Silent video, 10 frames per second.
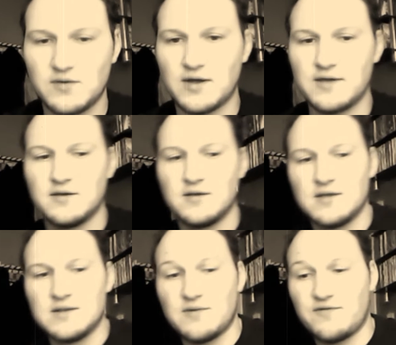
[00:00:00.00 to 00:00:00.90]
Okay?
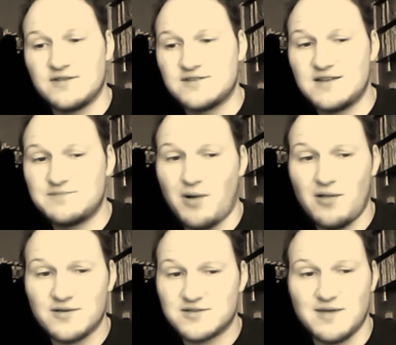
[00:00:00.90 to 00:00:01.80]
My friend said it's
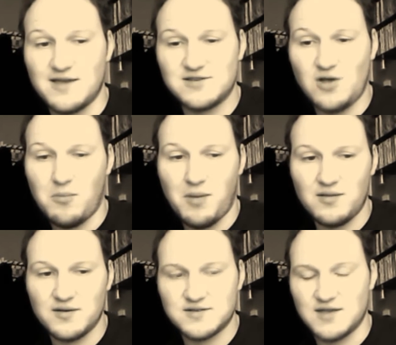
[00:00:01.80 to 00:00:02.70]
bollocks, mate. It's all
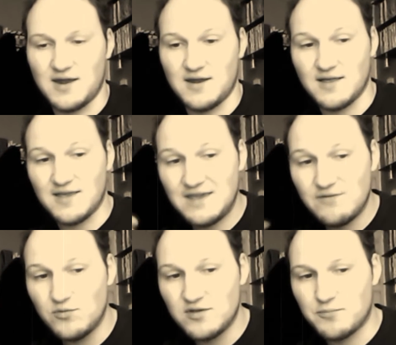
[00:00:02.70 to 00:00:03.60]
bollocks. And
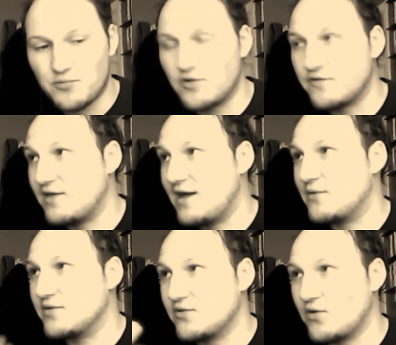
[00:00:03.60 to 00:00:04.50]
even with the proof there,
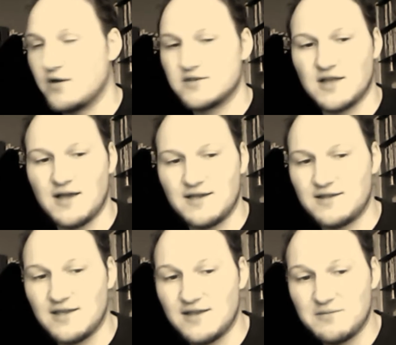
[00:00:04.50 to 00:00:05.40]
with the noise there, he
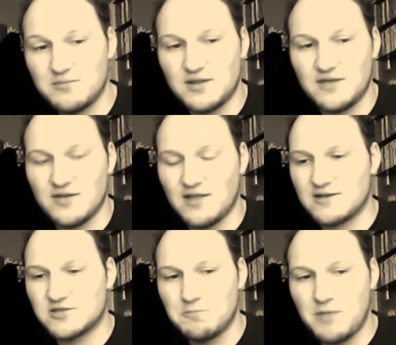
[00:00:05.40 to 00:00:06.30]
didn't believe it.
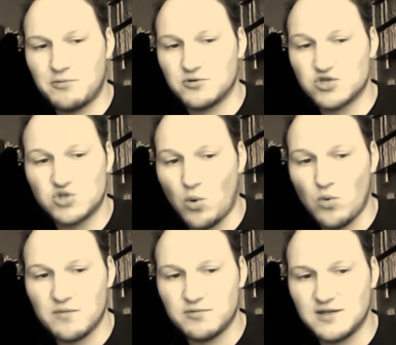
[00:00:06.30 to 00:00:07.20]
Like, some people just don't
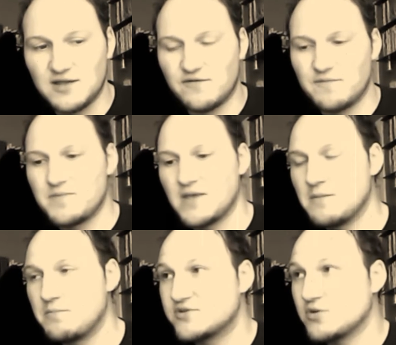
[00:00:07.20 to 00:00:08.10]
want to believe.
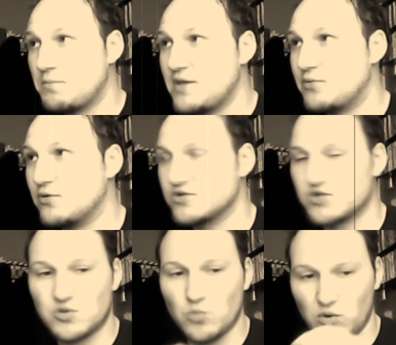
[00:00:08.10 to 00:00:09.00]
Some people
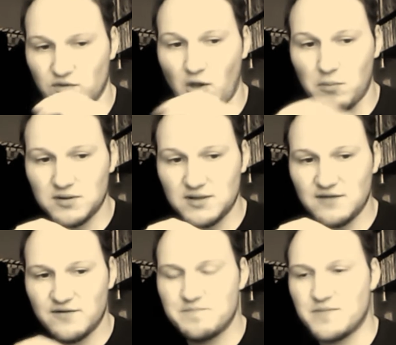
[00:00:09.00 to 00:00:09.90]
just will not
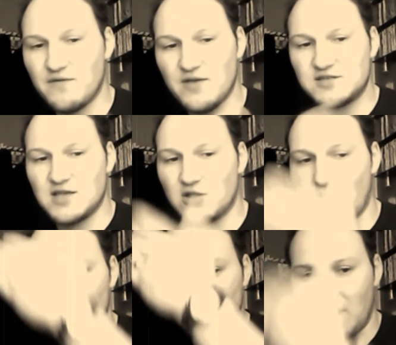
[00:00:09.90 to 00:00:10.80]
believe. If they see a
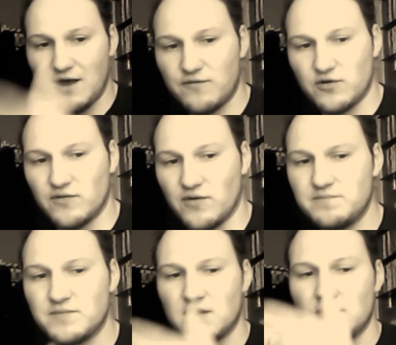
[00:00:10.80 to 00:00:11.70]
ghost right in front of them,
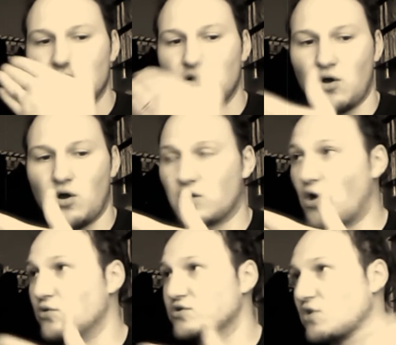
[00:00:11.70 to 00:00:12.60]
a
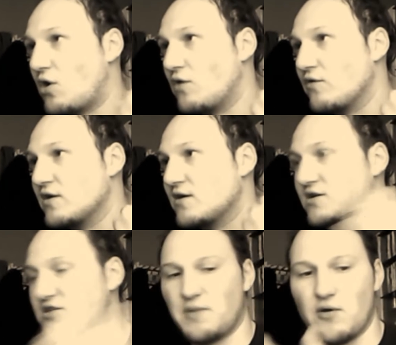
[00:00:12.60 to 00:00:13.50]
ghost or a
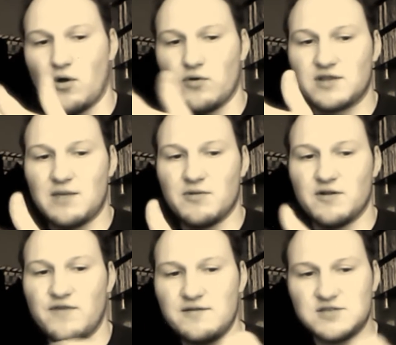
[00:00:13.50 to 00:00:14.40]
spirit or a demon, if
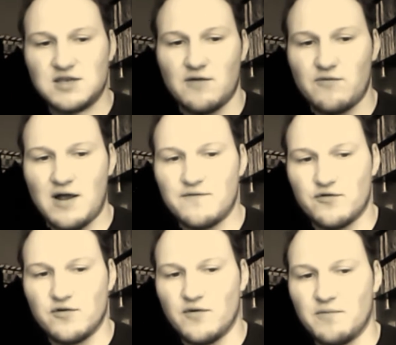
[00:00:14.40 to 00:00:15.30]
they see that right in
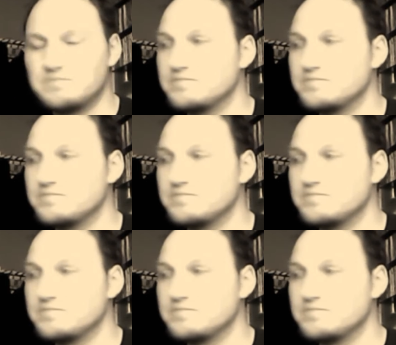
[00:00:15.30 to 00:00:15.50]
front of them,